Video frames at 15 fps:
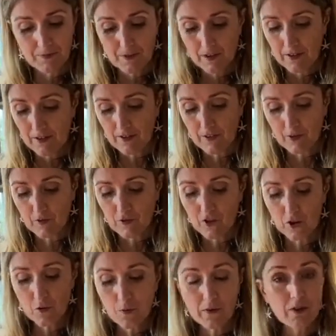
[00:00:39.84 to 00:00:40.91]
It's up to
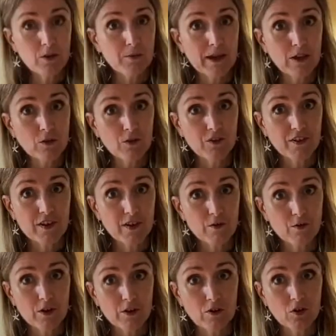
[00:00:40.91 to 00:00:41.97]
you whether you make yours dairy
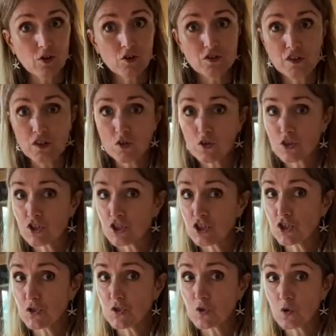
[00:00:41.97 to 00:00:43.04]
free or not. So you can just
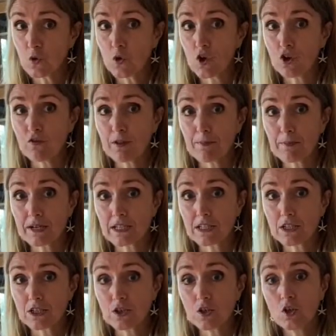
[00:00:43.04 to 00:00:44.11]
use ordinary
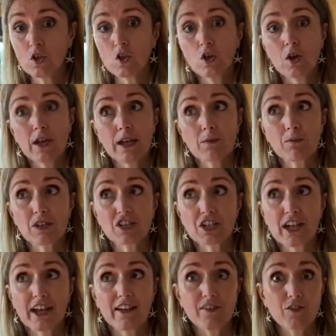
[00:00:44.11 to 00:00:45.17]
butter, in which
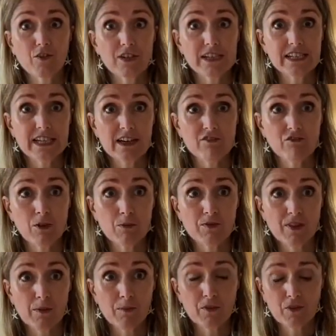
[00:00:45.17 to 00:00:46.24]
case you need it at room
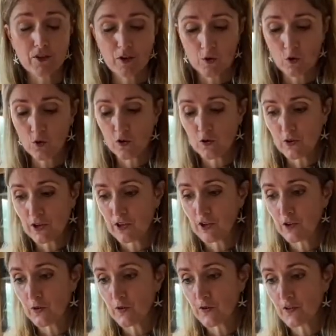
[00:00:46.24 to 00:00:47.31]
temperature, or you can
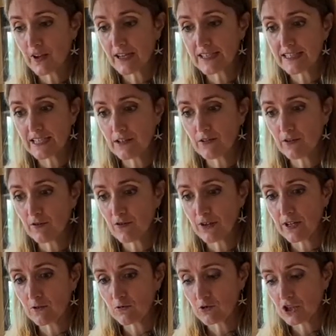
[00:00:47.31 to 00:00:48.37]
use a dairy free
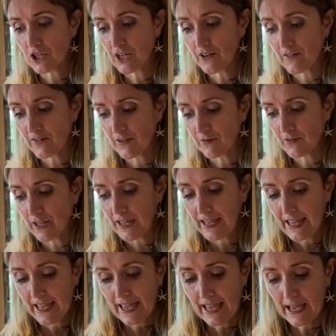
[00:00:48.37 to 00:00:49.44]
alternative.
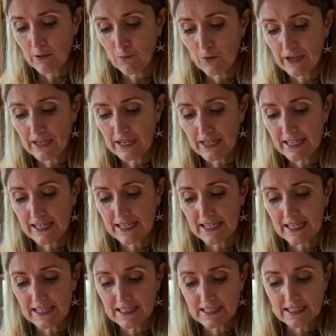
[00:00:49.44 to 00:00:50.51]
And we
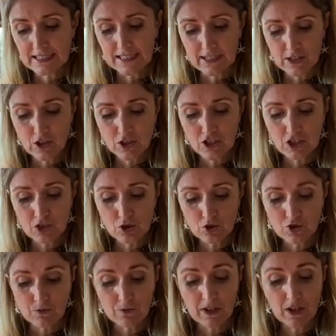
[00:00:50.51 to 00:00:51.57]
need, look
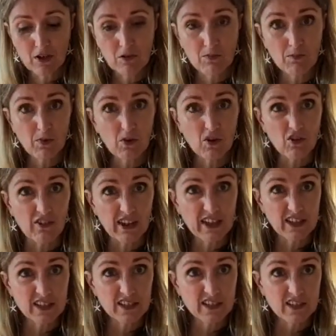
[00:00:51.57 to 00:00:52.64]
children, we can't pour
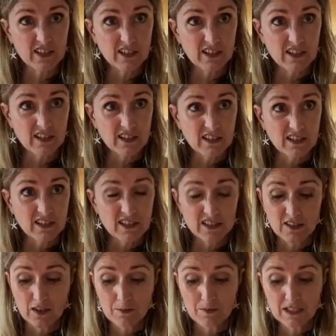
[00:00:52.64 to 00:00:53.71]
it, so
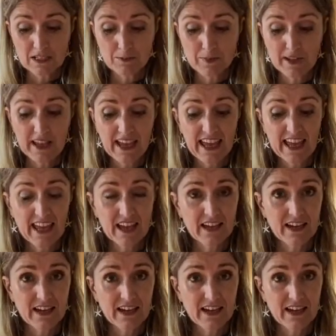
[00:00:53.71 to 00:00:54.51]
it must be a